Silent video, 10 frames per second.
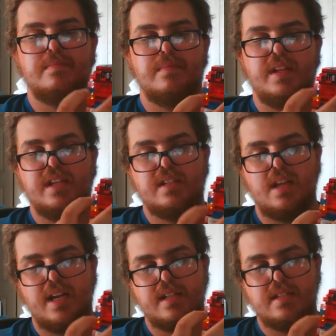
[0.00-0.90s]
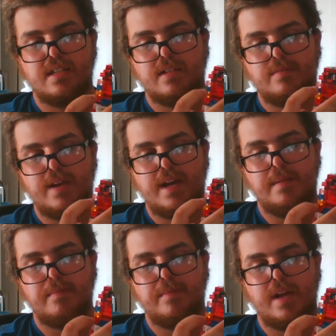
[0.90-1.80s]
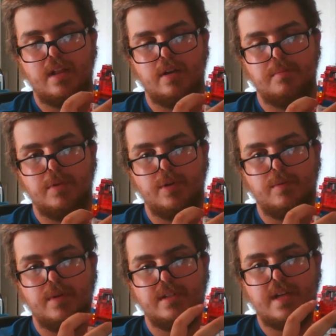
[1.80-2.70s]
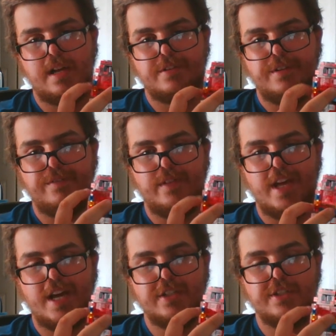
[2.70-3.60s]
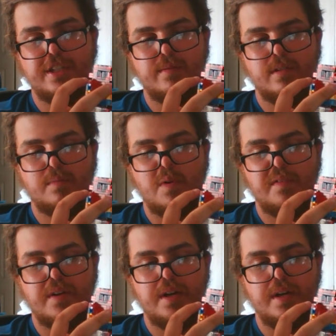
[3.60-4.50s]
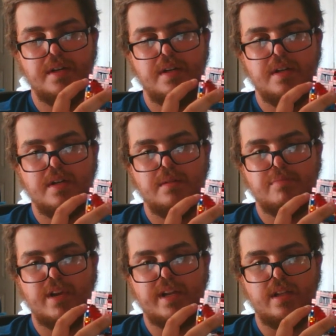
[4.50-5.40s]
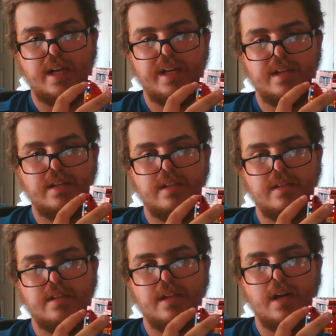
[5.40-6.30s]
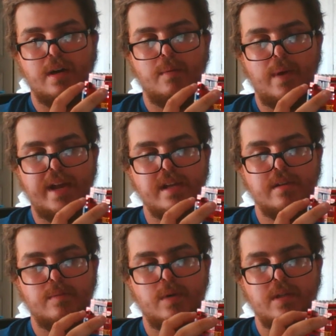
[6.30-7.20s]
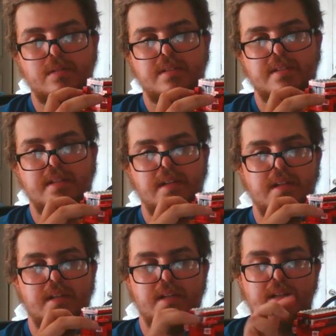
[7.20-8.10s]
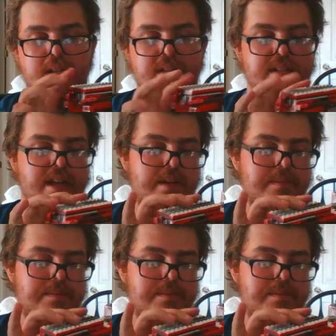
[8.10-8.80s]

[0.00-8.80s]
these lights, the red, yellow, and blue ones actually flash. This one's more of a brake light. The white ones. So yeah.